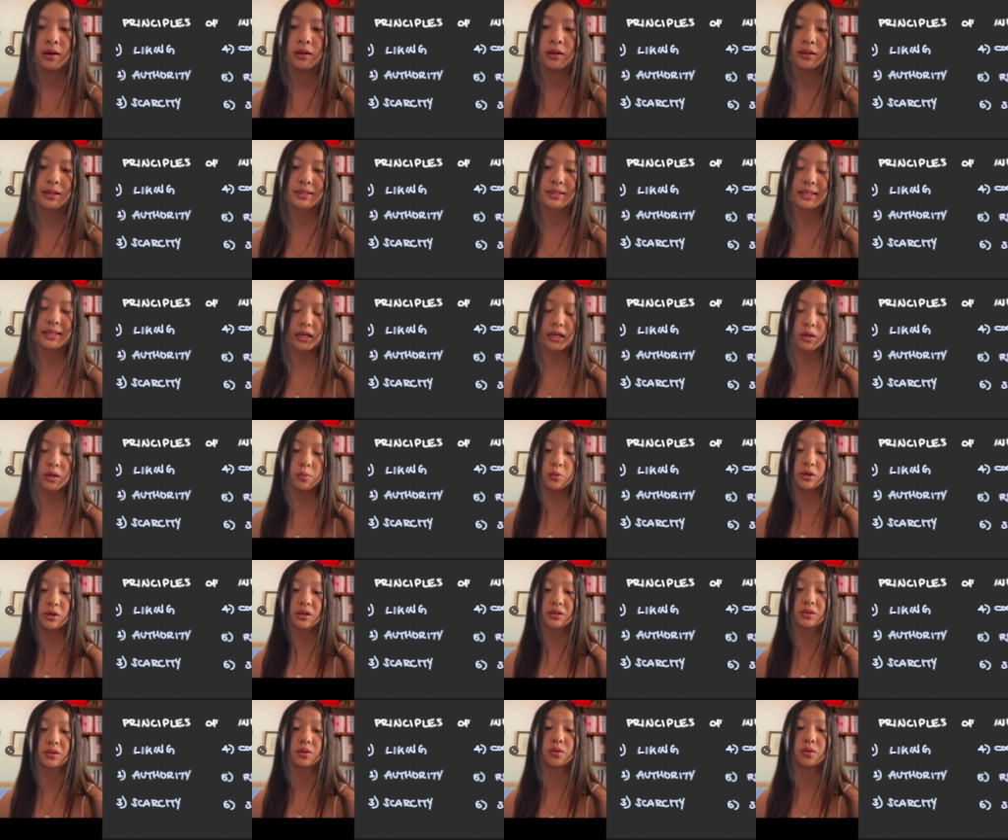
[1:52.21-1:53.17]
The second
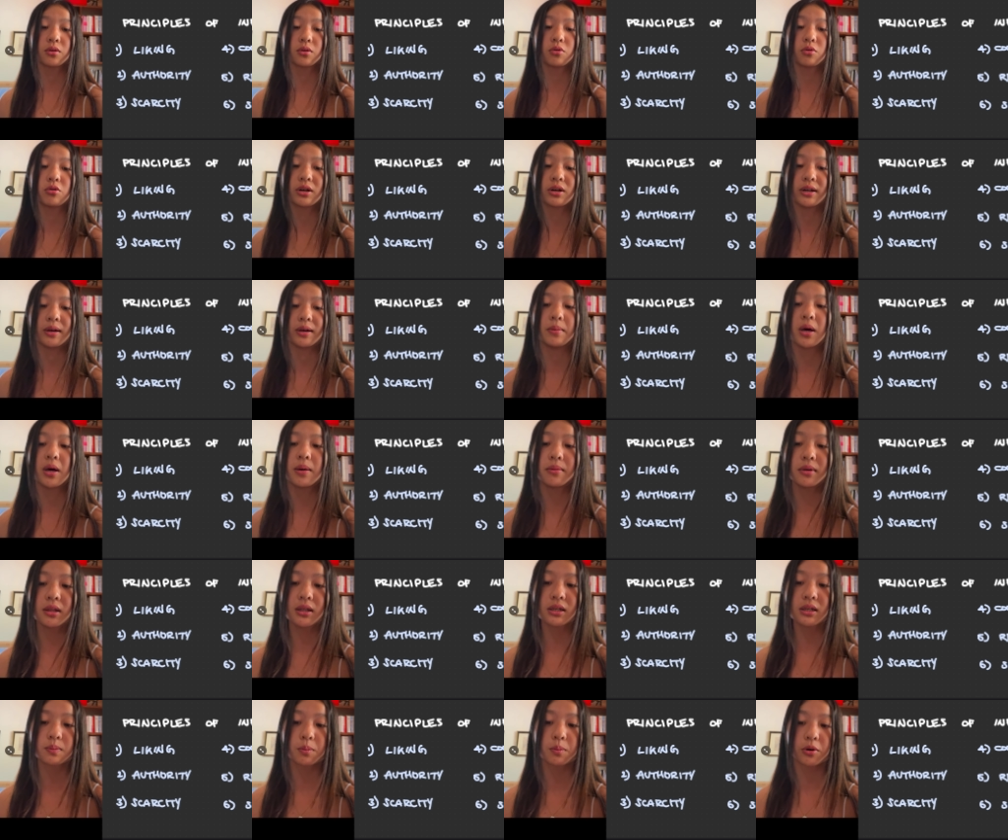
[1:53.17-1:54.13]
one is authority. Maybe
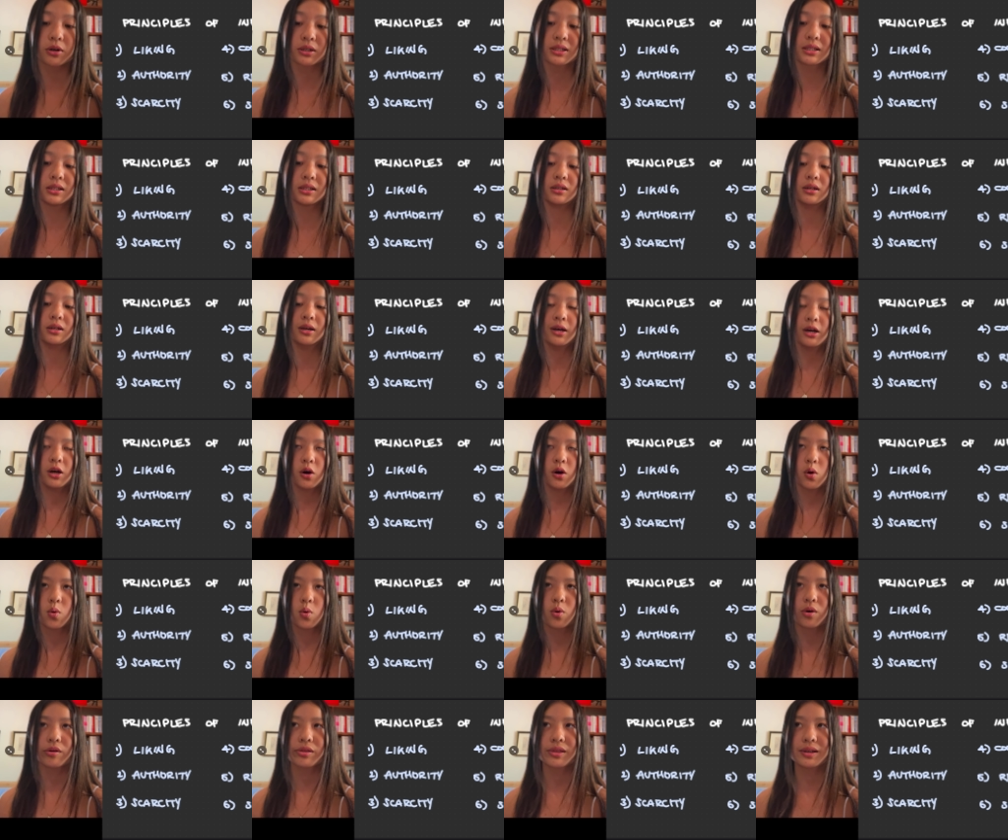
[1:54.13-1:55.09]
this person
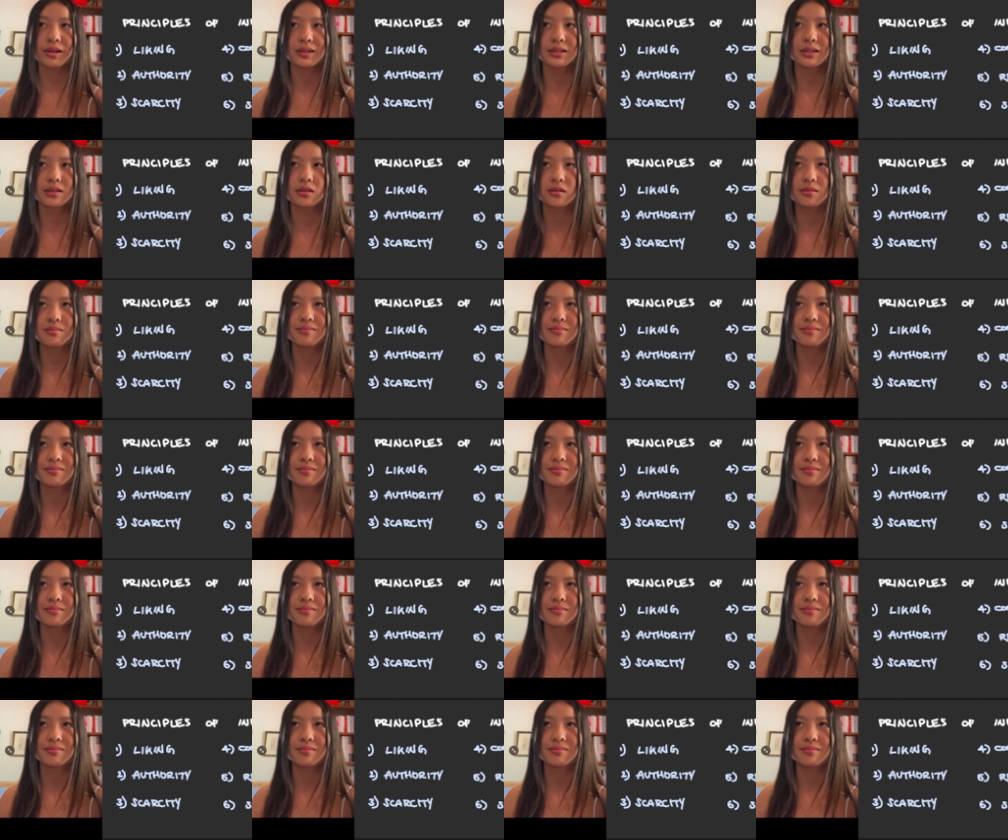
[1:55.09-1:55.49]
or this